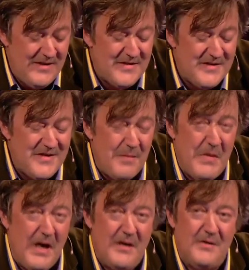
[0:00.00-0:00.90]
Yet
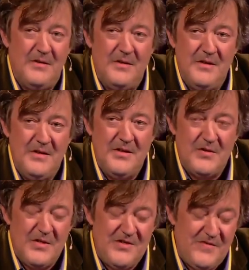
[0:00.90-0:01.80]
somehow,
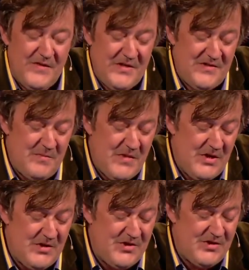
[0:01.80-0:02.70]
Christopher has
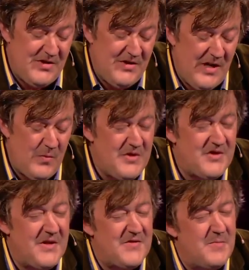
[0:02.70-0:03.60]
emerged, I won't
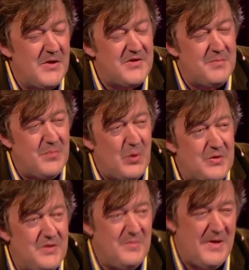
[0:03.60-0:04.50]
say as the most
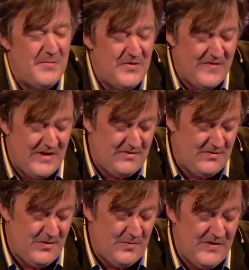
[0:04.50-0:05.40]
important member of that
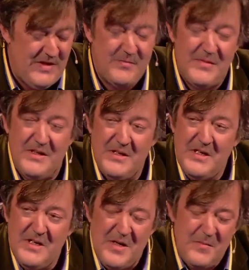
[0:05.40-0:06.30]
group, but that would be
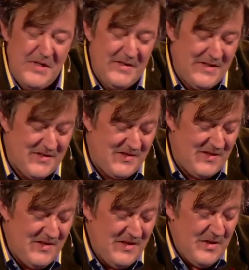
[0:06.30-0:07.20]
a meaninglessly